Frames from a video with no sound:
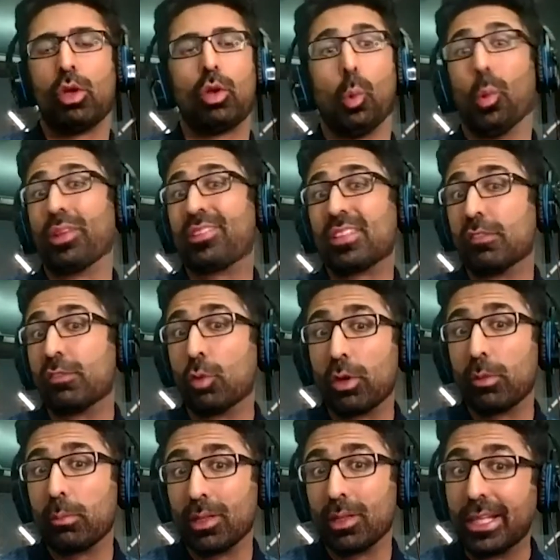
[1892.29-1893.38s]
What's the
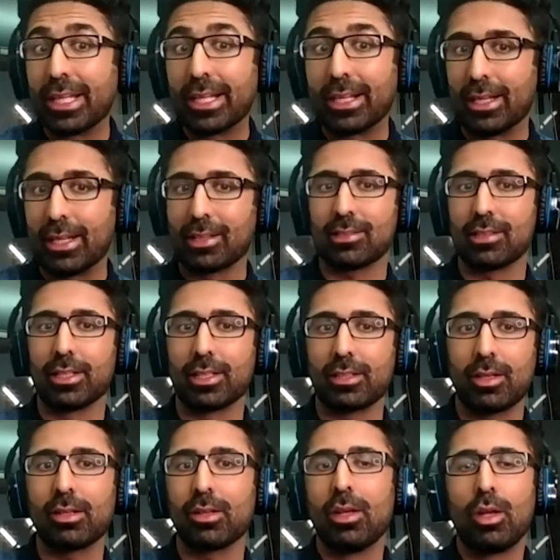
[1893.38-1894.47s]
affordability index like?
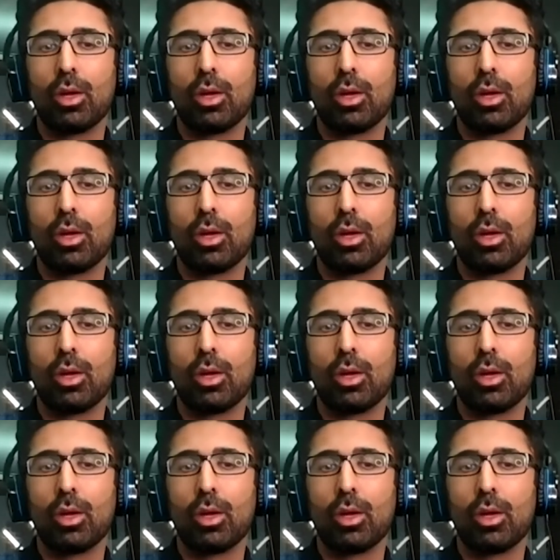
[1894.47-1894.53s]
Right?